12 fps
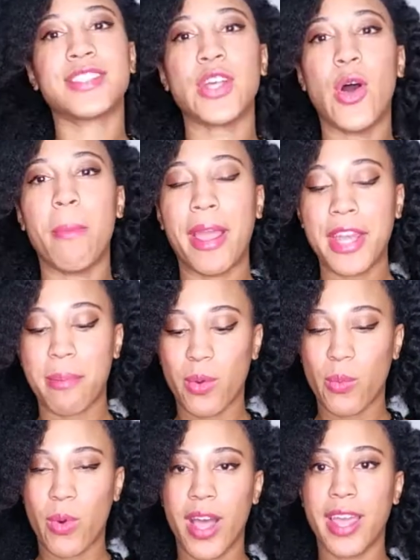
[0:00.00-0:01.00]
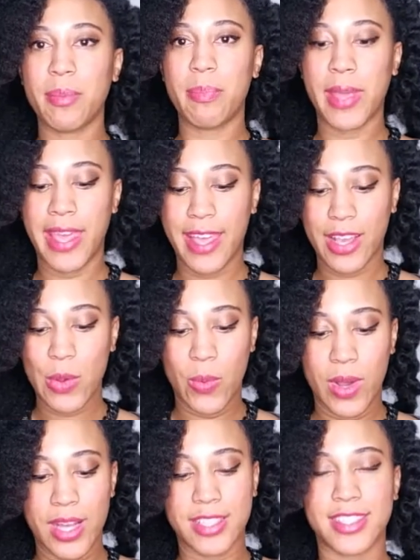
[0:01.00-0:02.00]
So my number one pick
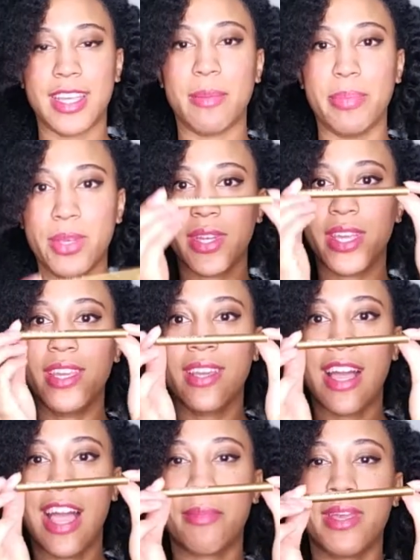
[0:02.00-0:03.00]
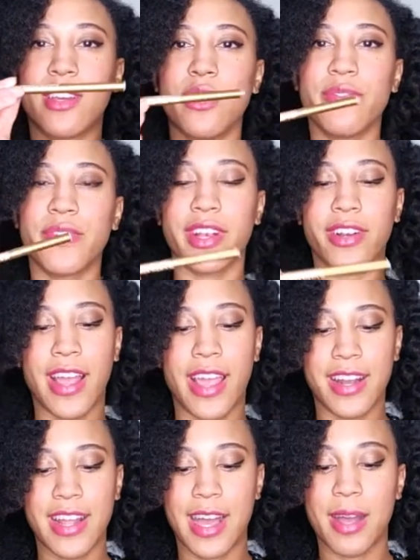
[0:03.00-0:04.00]
was the Beauty. I mean, go figure,
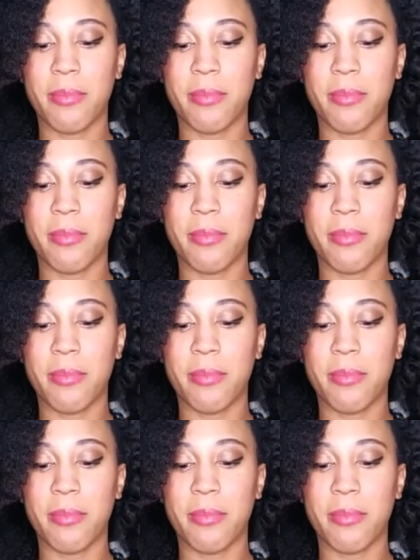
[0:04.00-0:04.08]
right?